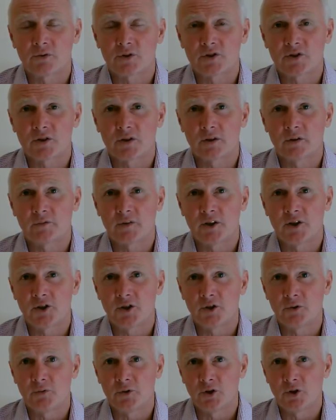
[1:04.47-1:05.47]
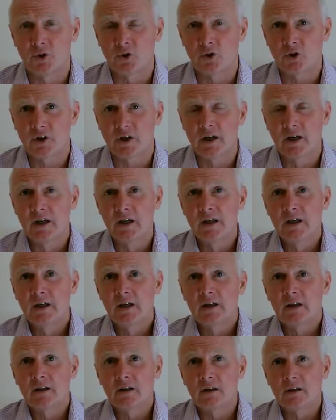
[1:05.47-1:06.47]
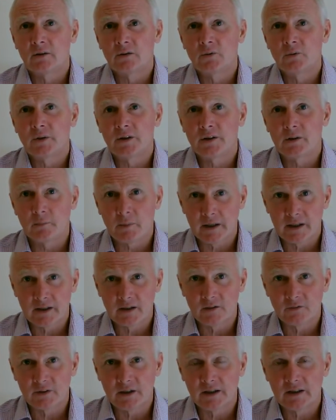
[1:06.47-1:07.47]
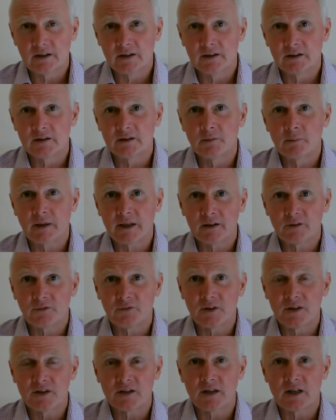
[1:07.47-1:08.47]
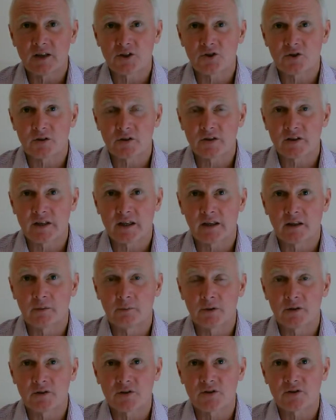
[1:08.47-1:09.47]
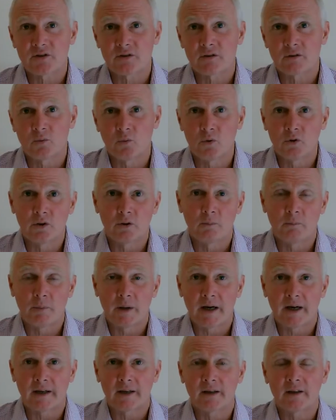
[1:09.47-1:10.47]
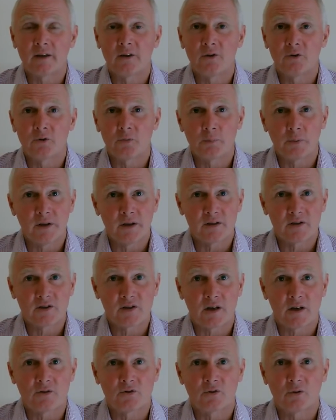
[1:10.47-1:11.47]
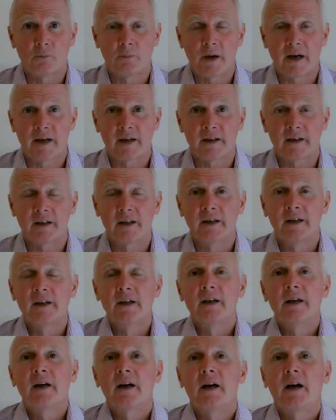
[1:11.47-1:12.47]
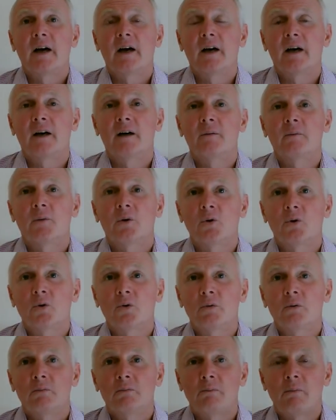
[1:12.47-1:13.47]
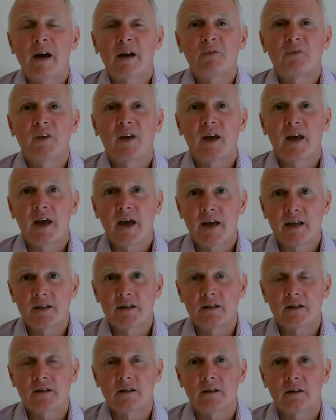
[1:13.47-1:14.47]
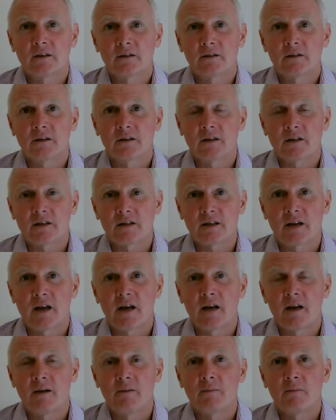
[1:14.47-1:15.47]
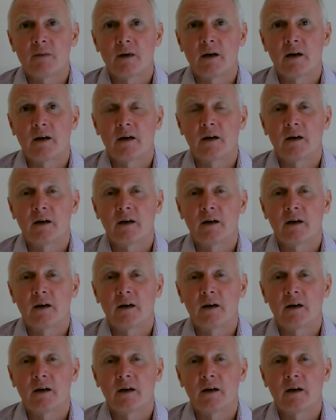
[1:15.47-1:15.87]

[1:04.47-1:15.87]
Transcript: Reserve in New York, along with the Bank of England, the Bank for International Settlements, the World Bank, European Central Bank, all mafia heads under the same,